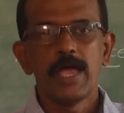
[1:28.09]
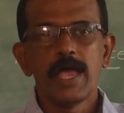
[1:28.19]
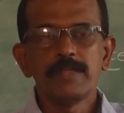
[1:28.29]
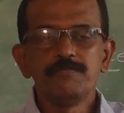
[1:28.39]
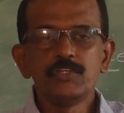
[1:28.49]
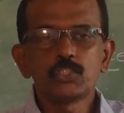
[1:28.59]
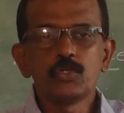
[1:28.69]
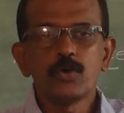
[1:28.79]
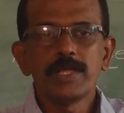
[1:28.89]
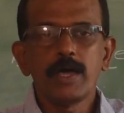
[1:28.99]
and which
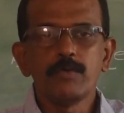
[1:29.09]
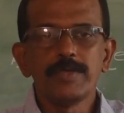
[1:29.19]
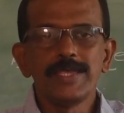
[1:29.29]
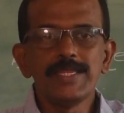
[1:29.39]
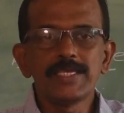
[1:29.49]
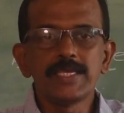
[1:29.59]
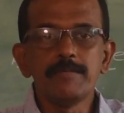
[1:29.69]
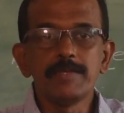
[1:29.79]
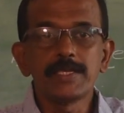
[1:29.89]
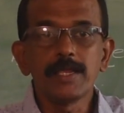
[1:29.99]
don't have any
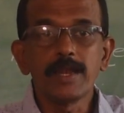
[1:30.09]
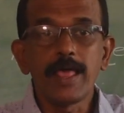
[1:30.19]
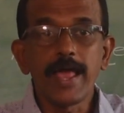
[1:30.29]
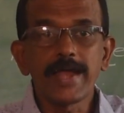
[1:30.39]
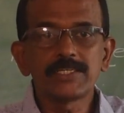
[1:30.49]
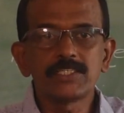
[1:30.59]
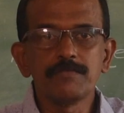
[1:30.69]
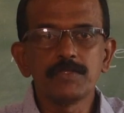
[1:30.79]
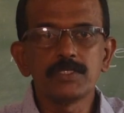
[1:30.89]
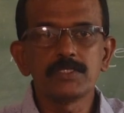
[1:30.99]
chemical action
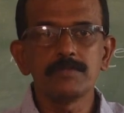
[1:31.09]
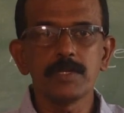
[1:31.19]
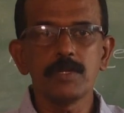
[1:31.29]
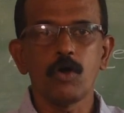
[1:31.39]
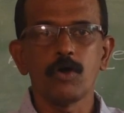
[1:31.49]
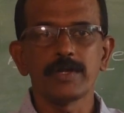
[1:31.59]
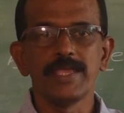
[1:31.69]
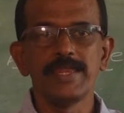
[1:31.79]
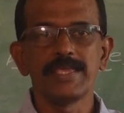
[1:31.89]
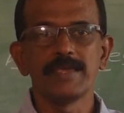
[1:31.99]
with the cement or
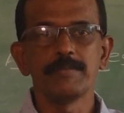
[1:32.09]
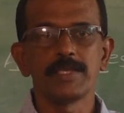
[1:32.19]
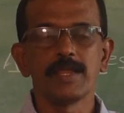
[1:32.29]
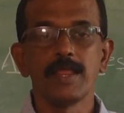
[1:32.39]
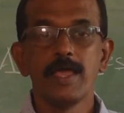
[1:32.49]
any chemical